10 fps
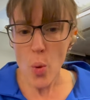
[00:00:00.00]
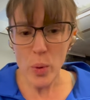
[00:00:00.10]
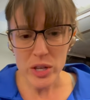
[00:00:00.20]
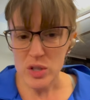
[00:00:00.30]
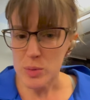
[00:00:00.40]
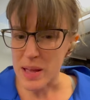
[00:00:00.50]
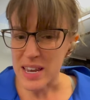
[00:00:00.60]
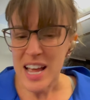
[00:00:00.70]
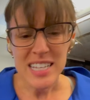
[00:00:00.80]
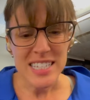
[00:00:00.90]
when you spend
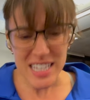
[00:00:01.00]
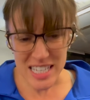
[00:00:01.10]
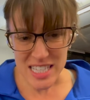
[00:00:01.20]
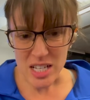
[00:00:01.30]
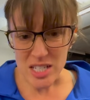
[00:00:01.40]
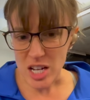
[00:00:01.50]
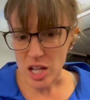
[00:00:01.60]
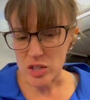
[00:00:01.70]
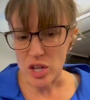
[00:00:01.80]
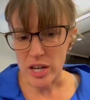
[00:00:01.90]

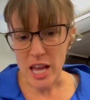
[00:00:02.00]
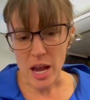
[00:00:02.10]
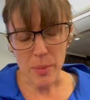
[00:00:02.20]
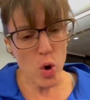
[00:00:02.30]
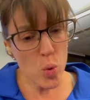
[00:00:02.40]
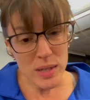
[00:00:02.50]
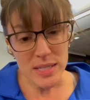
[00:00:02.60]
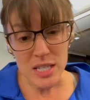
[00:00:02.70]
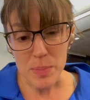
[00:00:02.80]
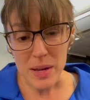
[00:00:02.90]
$6,000 on a camera, who wants
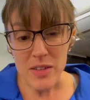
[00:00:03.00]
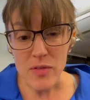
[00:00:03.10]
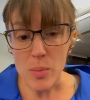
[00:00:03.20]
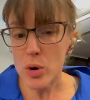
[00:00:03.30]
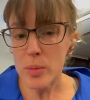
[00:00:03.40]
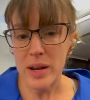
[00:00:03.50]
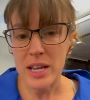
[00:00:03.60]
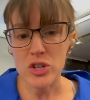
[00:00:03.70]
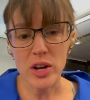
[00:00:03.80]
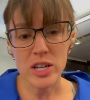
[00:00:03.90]
to spend even more money
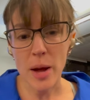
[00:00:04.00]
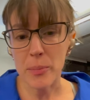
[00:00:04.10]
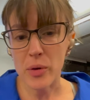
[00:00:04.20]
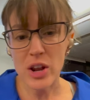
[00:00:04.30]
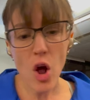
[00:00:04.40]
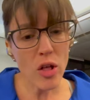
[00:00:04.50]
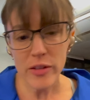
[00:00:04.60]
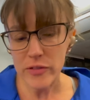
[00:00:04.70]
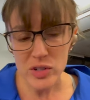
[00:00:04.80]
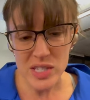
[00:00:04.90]
trying to upgrade all
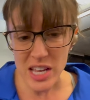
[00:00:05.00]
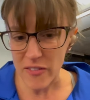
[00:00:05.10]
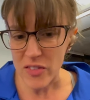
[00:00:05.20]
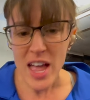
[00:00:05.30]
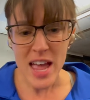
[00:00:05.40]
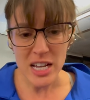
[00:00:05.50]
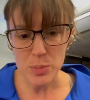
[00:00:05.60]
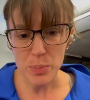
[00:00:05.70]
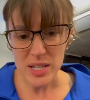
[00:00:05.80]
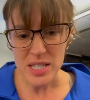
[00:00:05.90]
of your CF
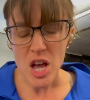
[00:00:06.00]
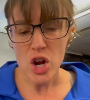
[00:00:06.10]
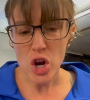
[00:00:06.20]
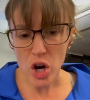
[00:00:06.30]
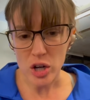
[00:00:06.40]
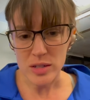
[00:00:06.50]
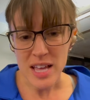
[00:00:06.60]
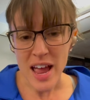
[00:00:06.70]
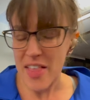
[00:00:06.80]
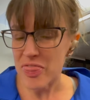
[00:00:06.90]
Express cards?
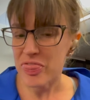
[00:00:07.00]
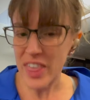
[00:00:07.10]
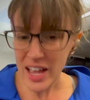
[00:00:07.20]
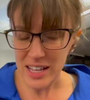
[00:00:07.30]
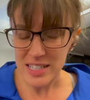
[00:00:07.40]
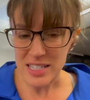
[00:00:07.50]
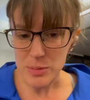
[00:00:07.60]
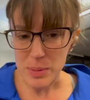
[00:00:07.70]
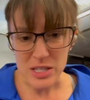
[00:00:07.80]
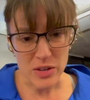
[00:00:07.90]
And that gets
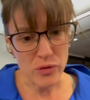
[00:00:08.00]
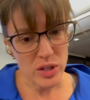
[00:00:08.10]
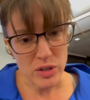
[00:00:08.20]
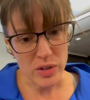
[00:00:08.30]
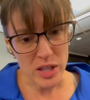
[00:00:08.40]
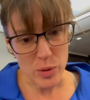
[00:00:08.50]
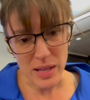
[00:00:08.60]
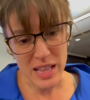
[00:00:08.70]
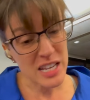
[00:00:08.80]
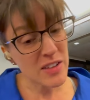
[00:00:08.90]
expensive really, really
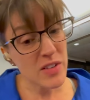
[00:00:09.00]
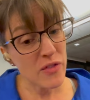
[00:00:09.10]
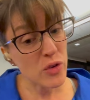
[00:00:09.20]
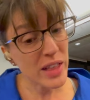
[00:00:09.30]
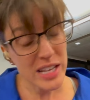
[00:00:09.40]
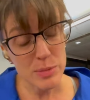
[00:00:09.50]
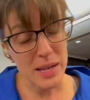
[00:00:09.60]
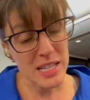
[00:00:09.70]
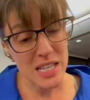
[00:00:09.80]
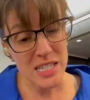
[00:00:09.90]
quickly. And even if you like
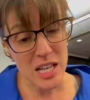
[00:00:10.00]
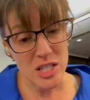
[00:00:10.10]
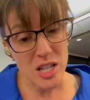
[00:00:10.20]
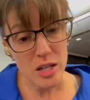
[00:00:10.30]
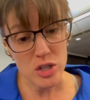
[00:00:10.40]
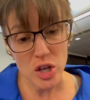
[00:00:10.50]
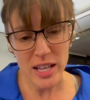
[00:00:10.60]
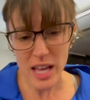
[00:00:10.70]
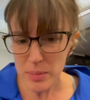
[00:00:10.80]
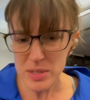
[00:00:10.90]
spending $6,000 on the
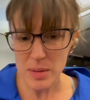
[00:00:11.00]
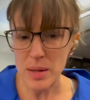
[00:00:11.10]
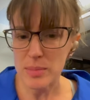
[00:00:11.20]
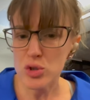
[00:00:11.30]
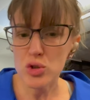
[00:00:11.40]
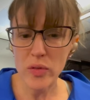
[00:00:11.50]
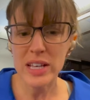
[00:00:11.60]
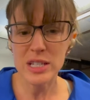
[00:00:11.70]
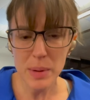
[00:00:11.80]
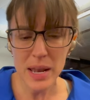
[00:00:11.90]
camera, sometimes you don't like
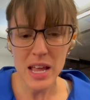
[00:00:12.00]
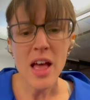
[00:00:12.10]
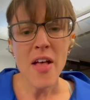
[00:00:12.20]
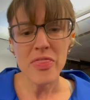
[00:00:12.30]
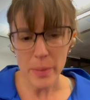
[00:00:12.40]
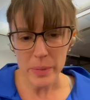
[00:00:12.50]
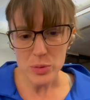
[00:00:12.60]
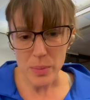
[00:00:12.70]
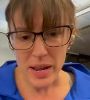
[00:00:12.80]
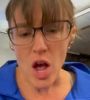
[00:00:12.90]
spending that much
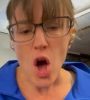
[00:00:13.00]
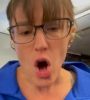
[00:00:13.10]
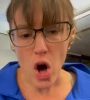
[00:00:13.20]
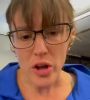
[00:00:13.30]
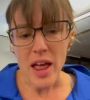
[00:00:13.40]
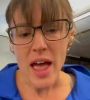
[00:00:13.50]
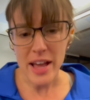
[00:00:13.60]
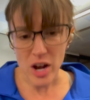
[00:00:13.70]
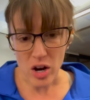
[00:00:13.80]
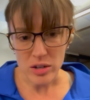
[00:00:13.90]
money on a
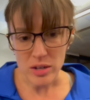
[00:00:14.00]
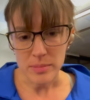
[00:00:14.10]
card.